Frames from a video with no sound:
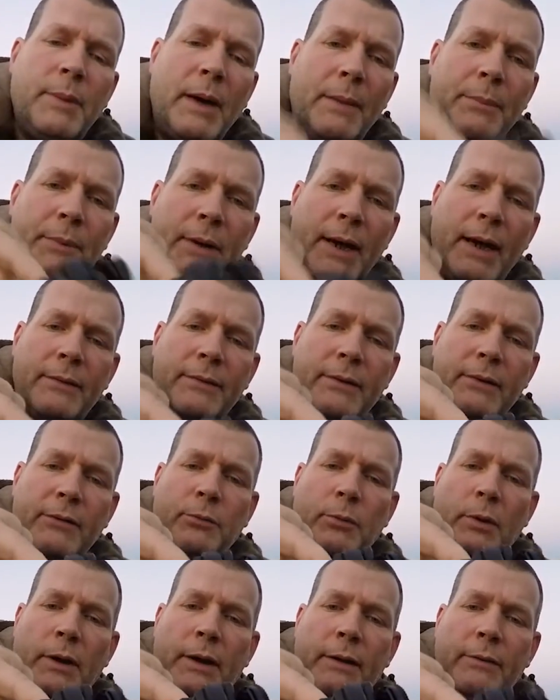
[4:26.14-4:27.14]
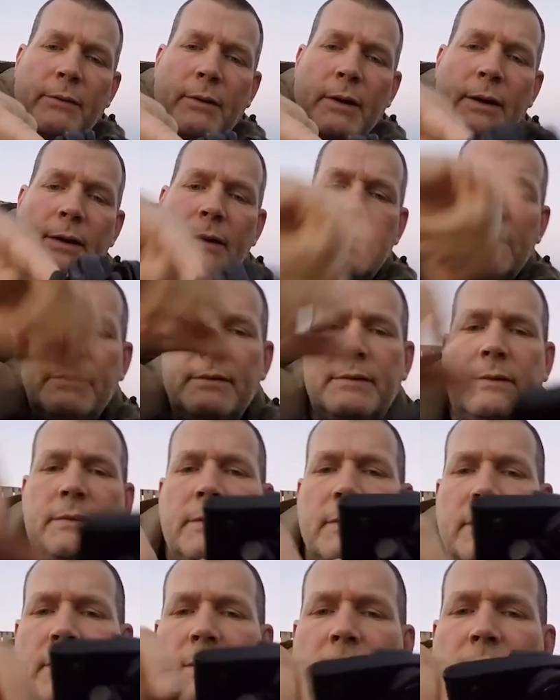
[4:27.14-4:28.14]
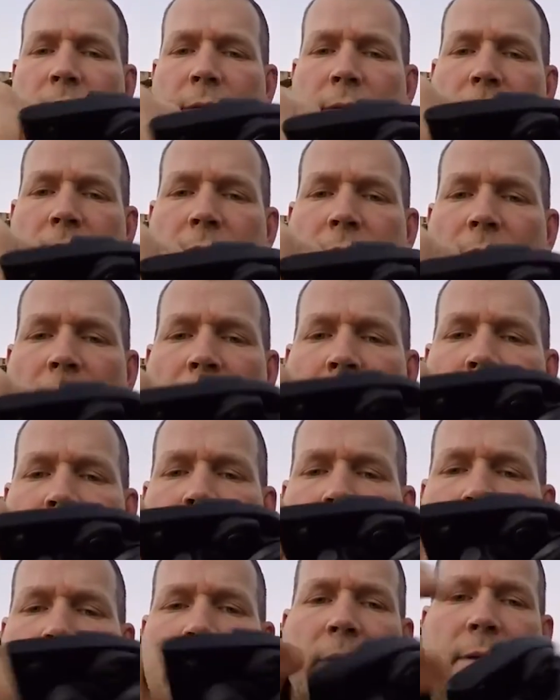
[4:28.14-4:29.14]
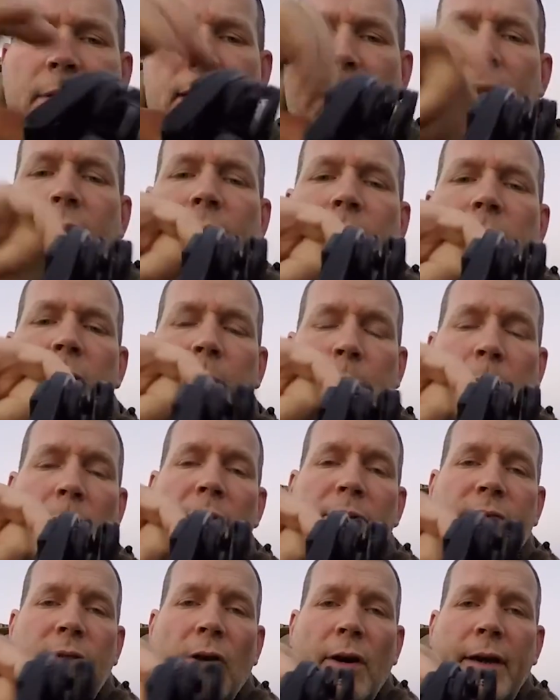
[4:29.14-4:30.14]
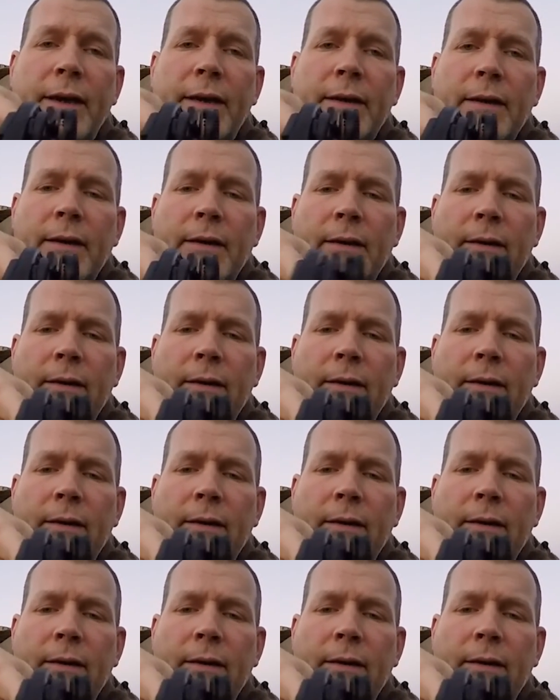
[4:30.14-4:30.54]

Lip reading: pop it out this way, right? You grab it. Now this one's pretty tight,